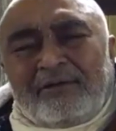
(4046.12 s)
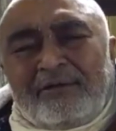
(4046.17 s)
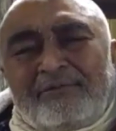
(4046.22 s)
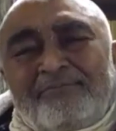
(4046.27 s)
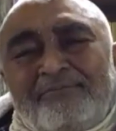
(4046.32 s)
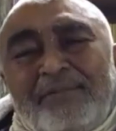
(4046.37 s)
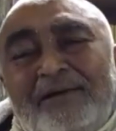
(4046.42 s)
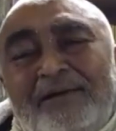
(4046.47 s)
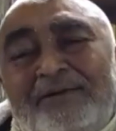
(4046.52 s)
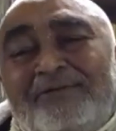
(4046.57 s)

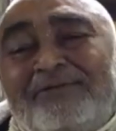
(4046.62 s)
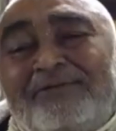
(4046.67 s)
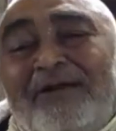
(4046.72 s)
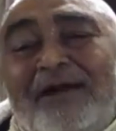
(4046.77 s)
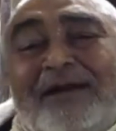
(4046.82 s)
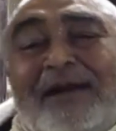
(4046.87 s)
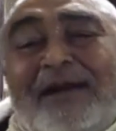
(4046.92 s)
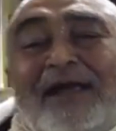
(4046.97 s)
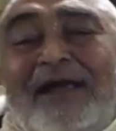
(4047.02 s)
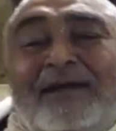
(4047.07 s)
But
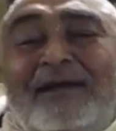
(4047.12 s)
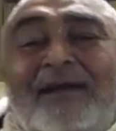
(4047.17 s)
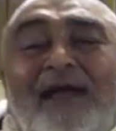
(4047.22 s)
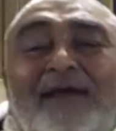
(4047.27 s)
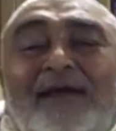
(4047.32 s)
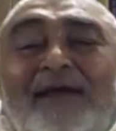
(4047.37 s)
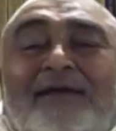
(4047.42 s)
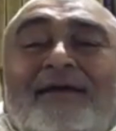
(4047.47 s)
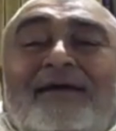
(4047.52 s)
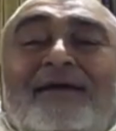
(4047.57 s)
what I
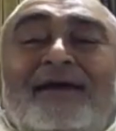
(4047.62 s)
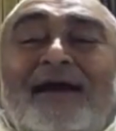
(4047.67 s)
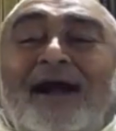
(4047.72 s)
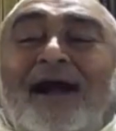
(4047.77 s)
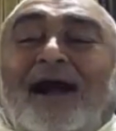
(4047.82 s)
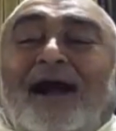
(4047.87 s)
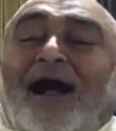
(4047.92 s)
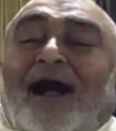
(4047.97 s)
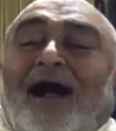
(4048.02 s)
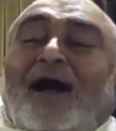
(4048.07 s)
like,
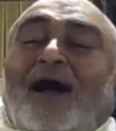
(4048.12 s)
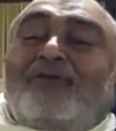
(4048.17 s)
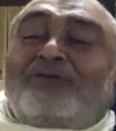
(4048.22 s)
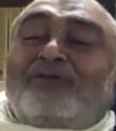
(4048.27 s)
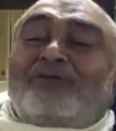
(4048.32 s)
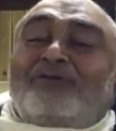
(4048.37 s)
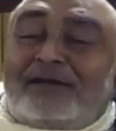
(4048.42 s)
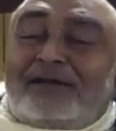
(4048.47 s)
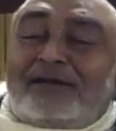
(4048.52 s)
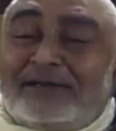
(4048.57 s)

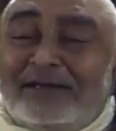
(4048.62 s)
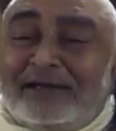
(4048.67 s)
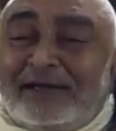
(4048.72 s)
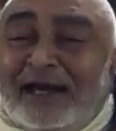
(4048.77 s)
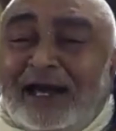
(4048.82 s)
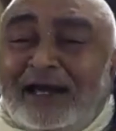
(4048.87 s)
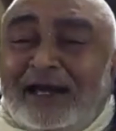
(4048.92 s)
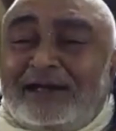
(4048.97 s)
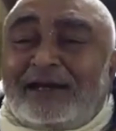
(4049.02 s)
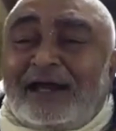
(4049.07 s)
outer
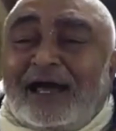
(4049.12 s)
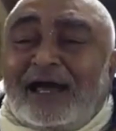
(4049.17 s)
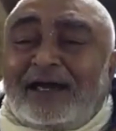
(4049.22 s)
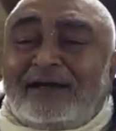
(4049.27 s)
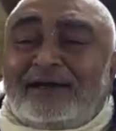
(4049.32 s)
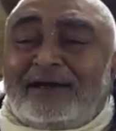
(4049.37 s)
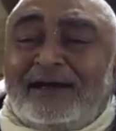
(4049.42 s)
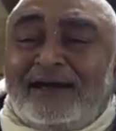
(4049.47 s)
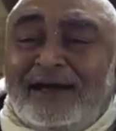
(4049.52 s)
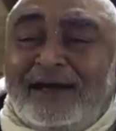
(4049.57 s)
thing I
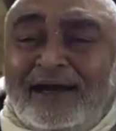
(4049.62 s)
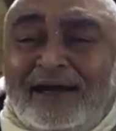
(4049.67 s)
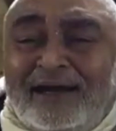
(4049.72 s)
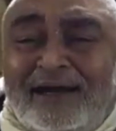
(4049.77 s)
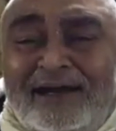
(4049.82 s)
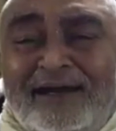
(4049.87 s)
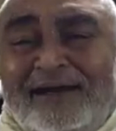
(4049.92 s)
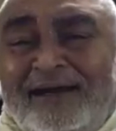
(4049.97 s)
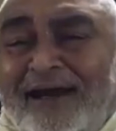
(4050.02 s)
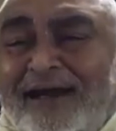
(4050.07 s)
like,
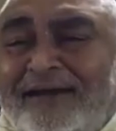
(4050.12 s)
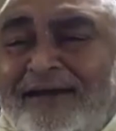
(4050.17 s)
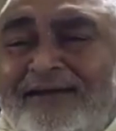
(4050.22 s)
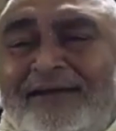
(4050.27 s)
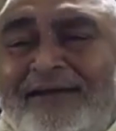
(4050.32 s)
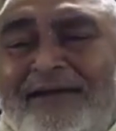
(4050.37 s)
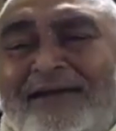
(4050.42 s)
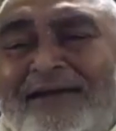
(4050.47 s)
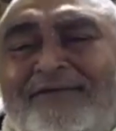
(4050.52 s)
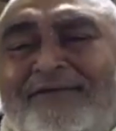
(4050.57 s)
inner
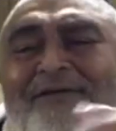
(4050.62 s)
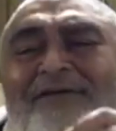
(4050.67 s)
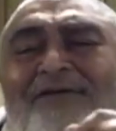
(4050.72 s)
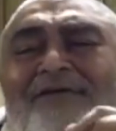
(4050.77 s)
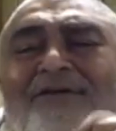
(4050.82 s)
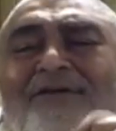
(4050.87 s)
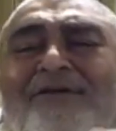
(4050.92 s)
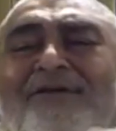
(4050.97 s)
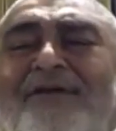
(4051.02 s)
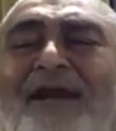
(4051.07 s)
thing you
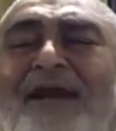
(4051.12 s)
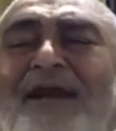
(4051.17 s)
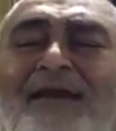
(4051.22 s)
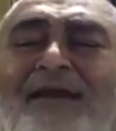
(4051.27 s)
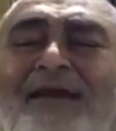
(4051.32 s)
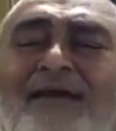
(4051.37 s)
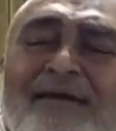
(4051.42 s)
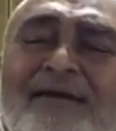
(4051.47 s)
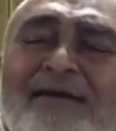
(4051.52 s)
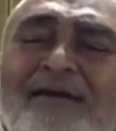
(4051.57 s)
don't
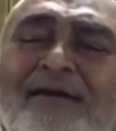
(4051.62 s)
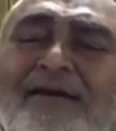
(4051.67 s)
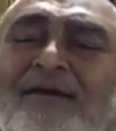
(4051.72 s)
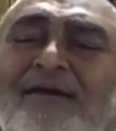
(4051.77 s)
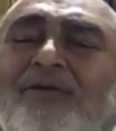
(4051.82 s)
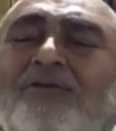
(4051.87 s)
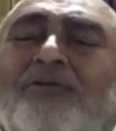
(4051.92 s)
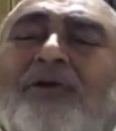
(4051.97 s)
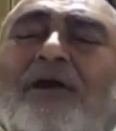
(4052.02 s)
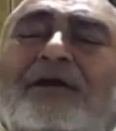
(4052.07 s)
like.
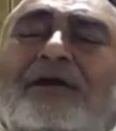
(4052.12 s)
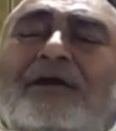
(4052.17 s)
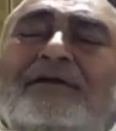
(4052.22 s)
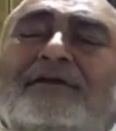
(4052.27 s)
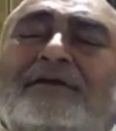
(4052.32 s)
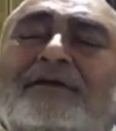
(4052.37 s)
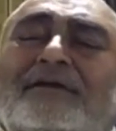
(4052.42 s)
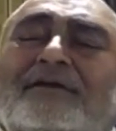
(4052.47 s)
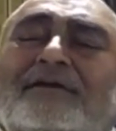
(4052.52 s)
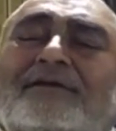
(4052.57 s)
What
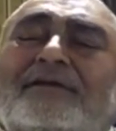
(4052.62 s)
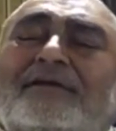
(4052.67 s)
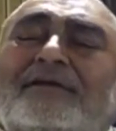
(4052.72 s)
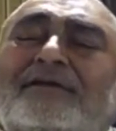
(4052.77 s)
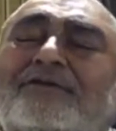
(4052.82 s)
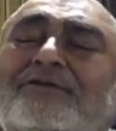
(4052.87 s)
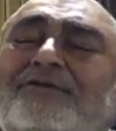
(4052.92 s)
is easy